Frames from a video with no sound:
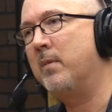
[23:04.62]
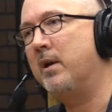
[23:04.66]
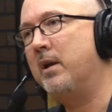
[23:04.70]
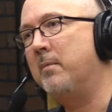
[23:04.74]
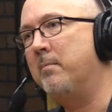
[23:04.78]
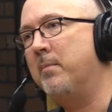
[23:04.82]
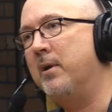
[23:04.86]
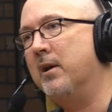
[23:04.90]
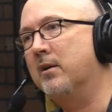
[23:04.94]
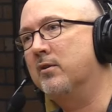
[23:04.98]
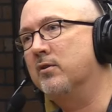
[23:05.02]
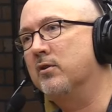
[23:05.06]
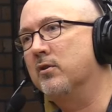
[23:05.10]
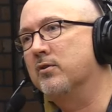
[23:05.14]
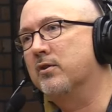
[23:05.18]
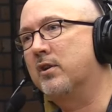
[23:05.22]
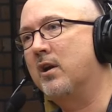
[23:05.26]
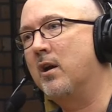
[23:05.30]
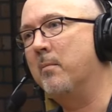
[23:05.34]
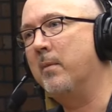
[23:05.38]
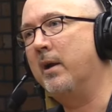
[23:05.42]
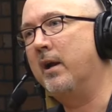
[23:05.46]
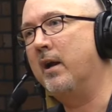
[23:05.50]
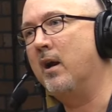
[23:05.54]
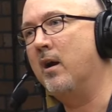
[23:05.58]
many pixels
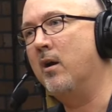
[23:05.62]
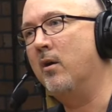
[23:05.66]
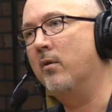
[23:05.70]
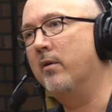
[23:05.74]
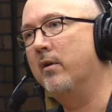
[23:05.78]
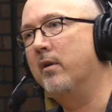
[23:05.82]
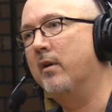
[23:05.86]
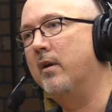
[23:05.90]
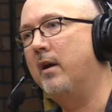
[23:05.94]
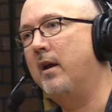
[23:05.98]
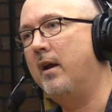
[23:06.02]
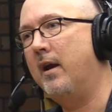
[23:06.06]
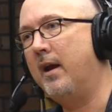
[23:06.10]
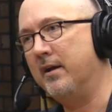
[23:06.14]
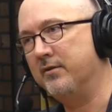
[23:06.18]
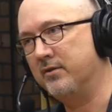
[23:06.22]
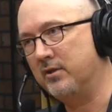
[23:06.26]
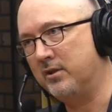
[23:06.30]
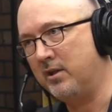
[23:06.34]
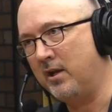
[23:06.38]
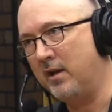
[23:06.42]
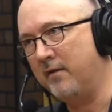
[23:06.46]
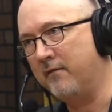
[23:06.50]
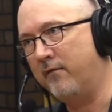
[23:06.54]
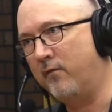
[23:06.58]
coming out as a
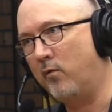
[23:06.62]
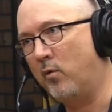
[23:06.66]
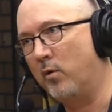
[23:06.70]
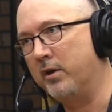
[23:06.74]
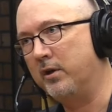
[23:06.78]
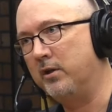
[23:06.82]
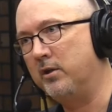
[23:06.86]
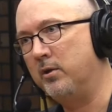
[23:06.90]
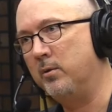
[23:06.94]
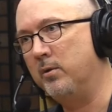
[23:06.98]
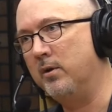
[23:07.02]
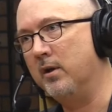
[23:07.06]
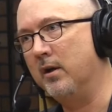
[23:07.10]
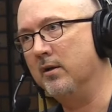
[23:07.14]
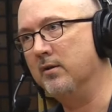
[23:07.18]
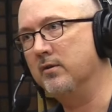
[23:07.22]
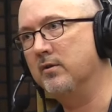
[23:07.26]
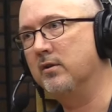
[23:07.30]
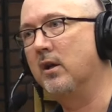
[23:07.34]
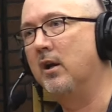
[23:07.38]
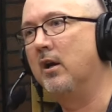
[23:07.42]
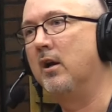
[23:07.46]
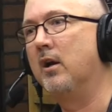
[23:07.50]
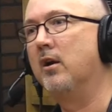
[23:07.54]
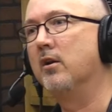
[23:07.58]
1042 does.